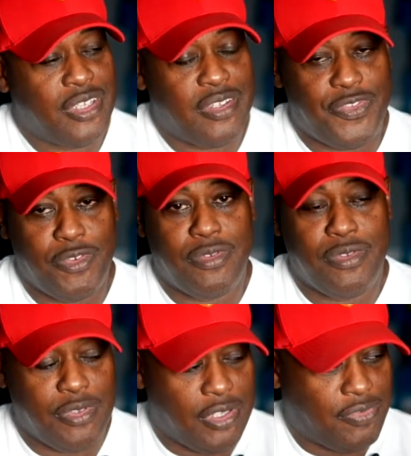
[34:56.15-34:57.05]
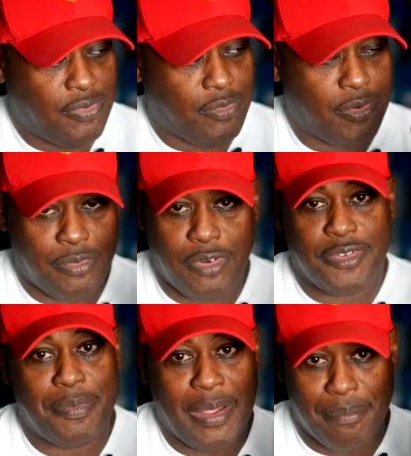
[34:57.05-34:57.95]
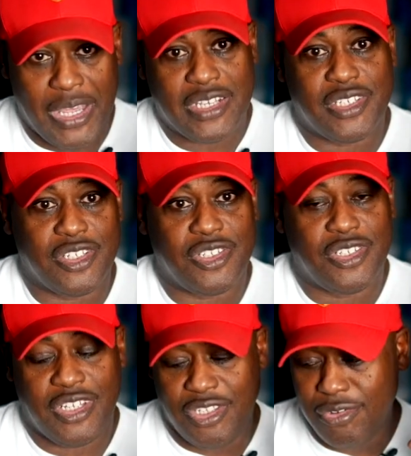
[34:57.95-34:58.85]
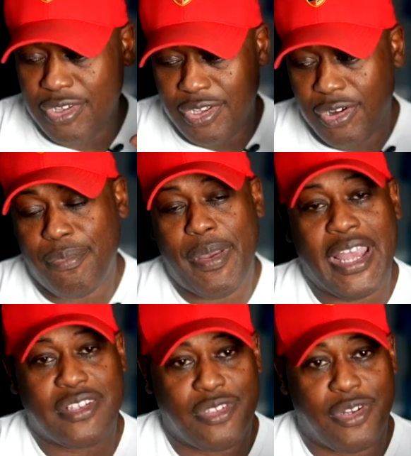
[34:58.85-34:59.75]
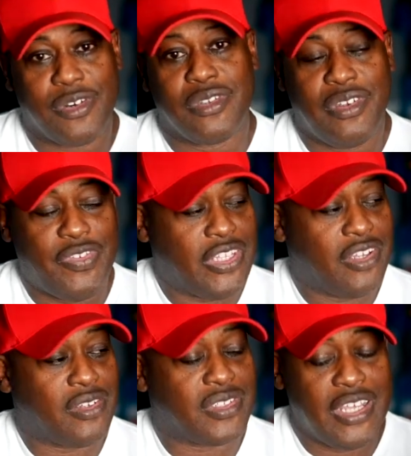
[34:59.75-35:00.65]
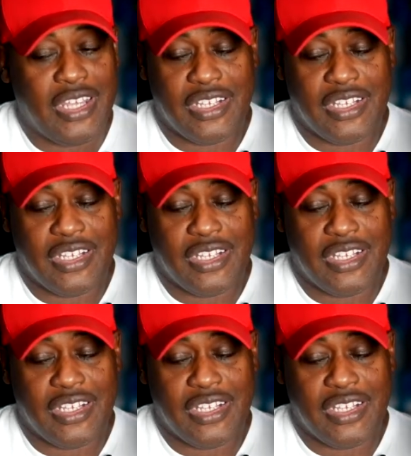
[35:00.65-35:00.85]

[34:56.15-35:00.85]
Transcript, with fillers: If you, if what was my message? And you can go back to the early videos.